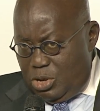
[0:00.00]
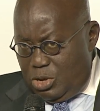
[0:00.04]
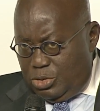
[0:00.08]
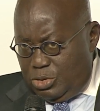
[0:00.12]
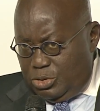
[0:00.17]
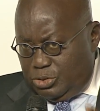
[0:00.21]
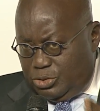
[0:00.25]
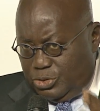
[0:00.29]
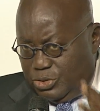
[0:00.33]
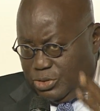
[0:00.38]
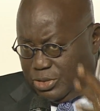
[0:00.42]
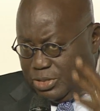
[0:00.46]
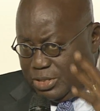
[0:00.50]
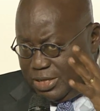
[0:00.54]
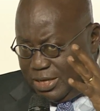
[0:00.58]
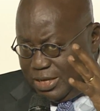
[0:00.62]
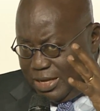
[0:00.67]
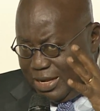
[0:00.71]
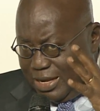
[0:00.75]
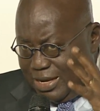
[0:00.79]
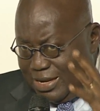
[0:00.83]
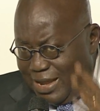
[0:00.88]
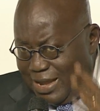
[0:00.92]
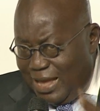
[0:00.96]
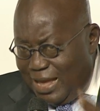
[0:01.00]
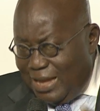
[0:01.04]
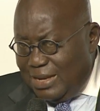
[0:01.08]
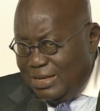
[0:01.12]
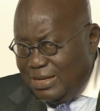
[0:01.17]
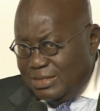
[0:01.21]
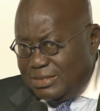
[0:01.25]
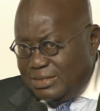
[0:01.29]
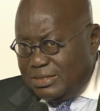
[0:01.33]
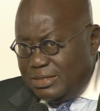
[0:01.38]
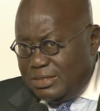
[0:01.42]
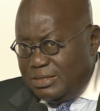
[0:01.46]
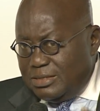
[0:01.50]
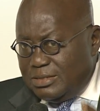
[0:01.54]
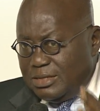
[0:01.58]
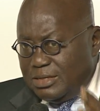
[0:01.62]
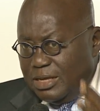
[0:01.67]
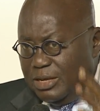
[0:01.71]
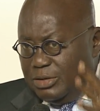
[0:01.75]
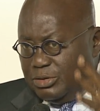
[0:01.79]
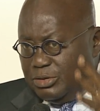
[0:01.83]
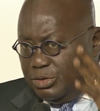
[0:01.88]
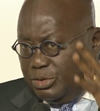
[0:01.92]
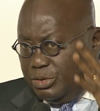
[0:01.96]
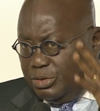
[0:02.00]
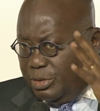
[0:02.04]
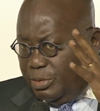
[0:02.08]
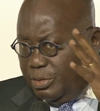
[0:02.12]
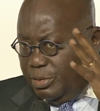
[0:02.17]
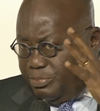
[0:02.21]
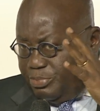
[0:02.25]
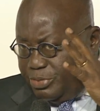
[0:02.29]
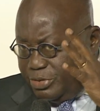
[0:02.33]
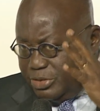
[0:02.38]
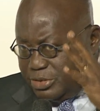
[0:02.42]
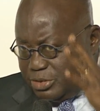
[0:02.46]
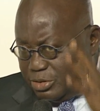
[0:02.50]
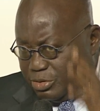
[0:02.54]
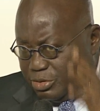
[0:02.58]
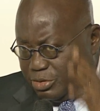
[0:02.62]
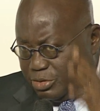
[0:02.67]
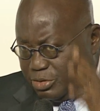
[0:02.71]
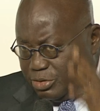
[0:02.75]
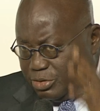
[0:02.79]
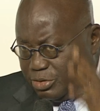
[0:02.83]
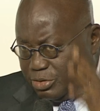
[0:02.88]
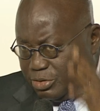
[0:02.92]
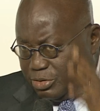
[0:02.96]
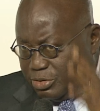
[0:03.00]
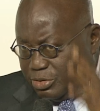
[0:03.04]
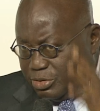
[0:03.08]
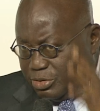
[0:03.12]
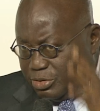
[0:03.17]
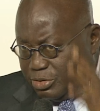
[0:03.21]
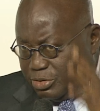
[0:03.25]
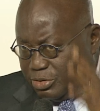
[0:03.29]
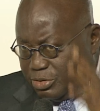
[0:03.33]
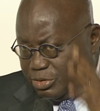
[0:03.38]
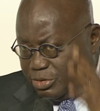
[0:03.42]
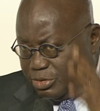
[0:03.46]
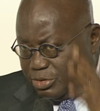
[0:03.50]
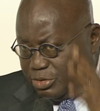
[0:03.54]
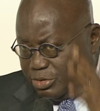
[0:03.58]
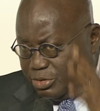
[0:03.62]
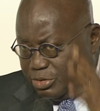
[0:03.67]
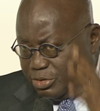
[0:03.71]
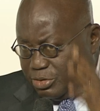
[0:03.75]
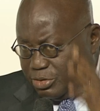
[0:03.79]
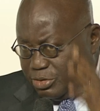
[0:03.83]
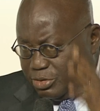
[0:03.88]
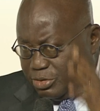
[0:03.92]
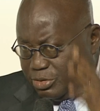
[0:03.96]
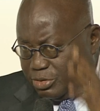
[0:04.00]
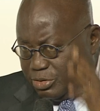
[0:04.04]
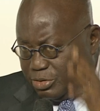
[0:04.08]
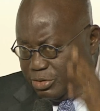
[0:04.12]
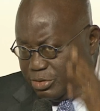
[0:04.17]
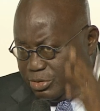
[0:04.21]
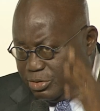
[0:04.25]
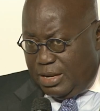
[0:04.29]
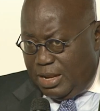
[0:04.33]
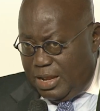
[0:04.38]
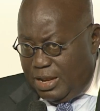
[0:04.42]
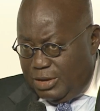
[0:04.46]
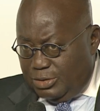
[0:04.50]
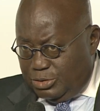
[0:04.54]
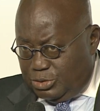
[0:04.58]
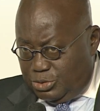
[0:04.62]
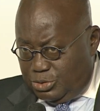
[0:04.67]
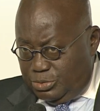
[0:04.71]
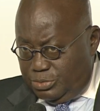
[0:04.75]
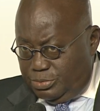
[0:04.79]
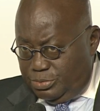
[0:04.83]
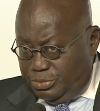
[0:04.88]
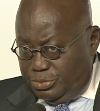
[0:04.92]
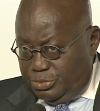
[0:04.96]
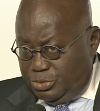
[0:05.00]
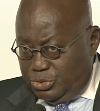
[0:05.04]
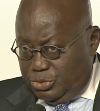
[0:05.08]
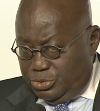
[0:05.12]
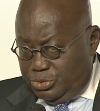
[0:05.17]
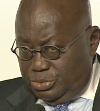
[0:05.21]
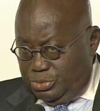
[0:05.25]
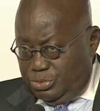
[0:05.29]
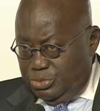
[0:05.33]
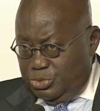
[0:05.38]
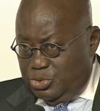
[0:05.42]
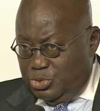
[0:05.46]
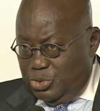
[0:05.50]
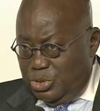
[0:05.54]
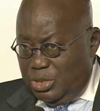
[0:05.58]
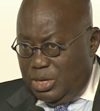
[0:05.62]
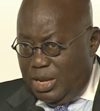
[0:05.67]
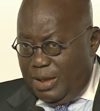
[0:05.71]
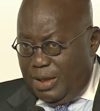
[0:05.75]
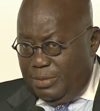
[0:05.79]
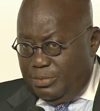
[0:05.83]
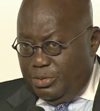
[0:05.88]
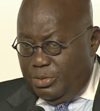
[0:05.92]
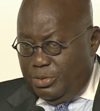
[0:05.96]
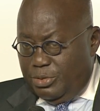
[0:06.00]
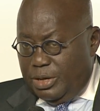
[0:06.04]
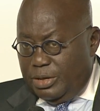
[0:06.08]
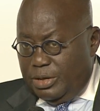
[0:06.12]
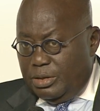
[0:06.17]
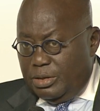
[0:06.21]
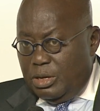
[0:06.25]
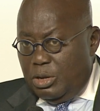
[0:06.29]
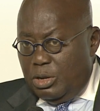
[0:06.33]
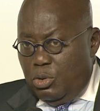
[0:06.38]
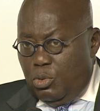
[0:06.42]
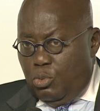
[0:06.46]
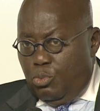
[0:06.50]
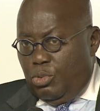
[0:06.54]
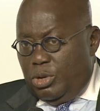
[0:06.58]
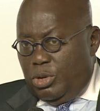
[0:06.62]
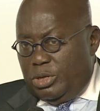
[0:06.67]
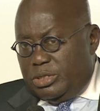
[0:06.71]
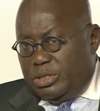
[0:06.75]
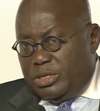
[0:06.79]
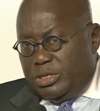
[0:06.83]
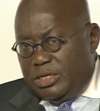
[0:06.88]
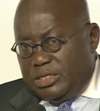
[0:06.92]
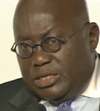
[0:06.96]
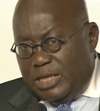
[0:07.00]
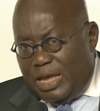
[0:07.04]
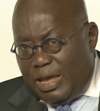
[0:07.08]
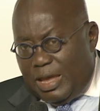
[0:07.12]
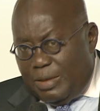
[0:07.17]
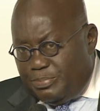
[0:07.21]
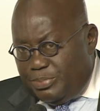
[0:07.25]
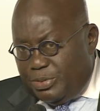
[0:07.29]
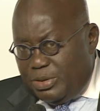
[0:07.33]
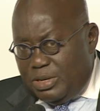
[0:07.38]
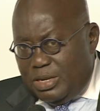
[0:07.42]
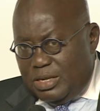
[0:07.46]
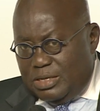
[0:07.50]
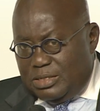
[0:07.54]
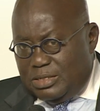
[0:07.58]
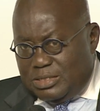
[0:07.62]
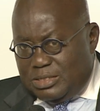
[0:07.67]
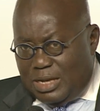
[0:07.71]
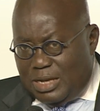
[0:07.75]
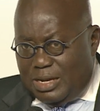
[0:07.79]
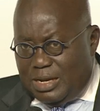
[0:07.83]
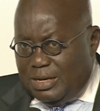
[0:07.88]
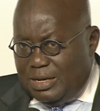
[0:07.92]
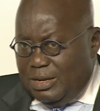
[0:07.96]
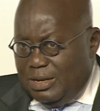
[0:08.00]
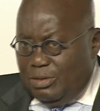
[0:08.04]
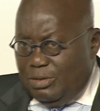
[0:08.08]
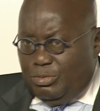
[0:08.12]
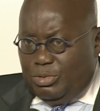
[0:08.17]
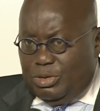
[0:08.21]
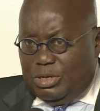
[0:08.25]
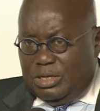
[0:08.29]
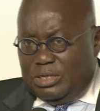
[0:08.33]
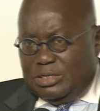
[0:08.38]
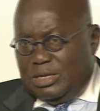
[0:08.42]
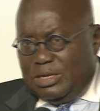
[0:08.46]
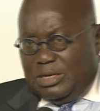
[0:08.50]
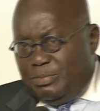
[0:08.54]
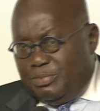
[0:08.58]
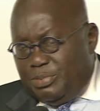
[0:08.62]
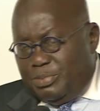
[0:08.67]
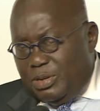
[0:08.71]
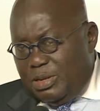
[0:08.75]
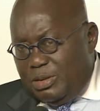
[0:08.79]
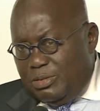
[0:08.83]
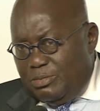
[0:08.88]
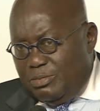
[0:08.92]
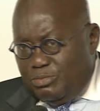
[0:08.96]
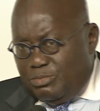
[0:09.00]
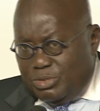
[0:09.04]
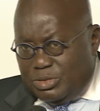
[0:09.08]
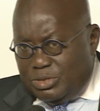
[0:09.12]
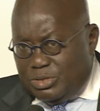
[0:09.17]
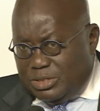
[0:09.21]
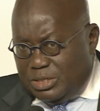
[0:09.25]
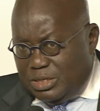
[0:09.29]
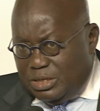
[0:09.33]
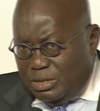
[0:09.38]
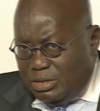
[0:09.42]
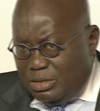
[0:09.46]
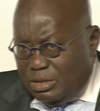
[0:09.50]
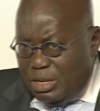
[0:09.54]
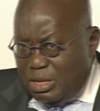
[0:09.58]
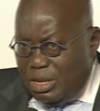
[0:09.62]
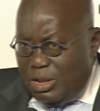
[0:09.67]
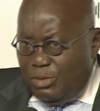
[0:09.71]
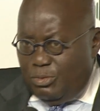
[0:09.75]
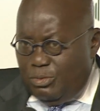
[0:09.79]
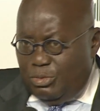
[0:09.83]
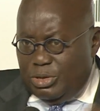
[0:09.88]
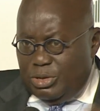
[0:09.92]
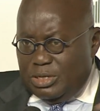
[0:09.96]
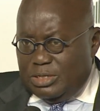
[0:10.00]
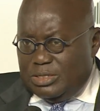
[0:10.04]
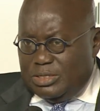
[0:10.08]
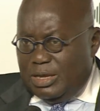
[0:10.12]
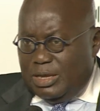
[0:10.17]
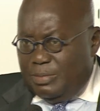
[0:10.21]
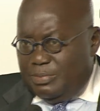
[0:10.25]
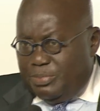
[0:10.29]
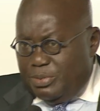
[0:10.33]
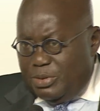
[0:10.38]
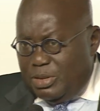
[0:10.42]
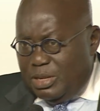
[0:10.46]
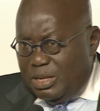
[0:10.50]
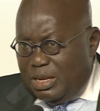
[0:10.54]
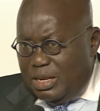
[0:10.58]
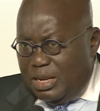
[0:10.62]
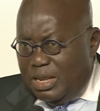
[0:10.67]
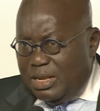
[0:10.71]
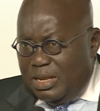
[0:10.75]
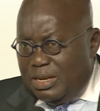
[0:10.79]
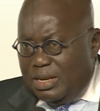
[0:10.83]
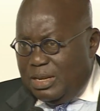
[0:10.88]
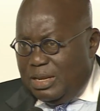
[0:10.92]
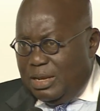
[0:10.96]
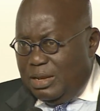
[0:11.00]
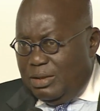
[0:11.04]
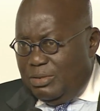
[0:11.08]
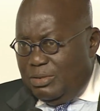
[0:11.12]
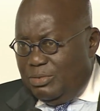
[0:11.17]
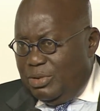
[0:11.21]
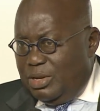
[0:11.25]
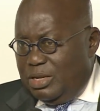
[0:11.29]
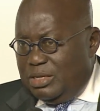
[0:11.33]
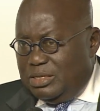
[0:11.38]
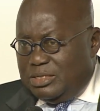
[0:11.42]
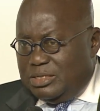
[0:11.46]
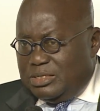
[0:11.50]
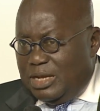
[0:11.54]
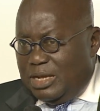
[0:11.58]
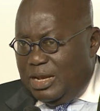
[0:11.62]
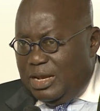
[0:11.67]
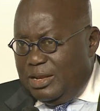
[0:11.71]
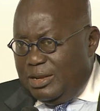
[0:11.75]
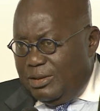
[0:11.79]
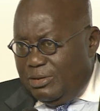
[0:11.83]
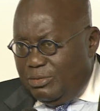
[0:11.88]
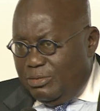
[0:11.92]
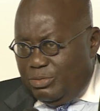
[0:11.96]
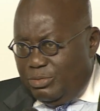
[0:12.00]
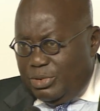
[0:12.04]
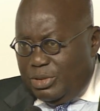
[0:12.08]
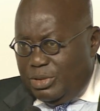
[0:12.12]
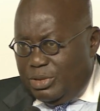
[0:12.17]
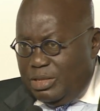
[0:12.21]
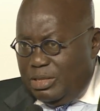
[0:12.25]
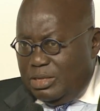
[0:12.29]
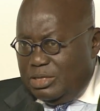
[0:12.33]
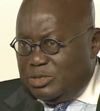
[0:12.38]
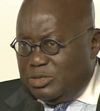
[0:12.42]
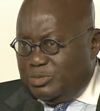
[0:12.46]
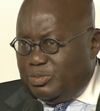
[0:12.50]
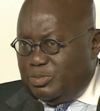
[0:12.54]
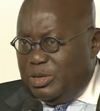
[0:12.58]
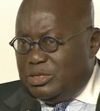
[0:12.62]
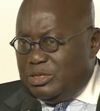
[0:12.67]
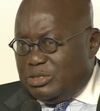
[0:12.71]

to the analysis and to the prescriptions that we're beginning now to elaborate, what has happened in China, what has happened in Brazil, what has happened in India, where in China, within the space